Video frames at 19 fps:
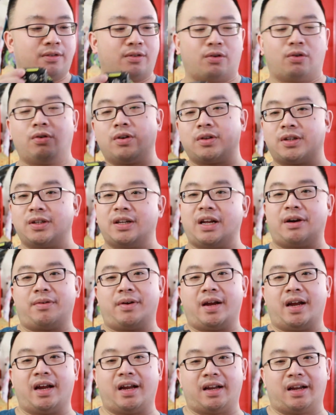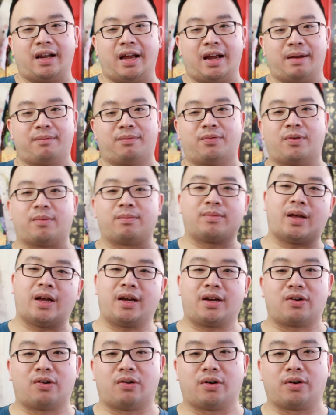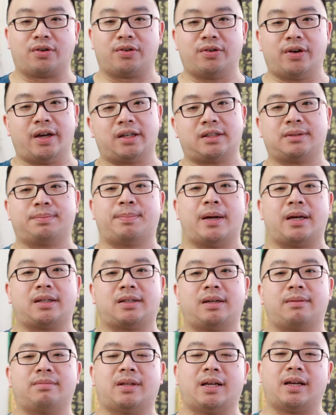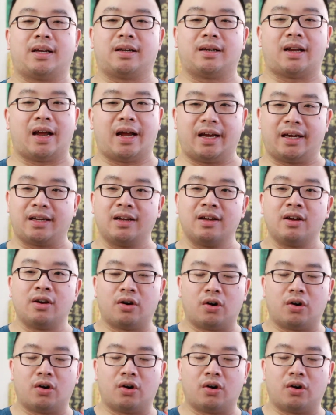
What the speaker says: Ordinary headlamp from Nitecore, you expect something like,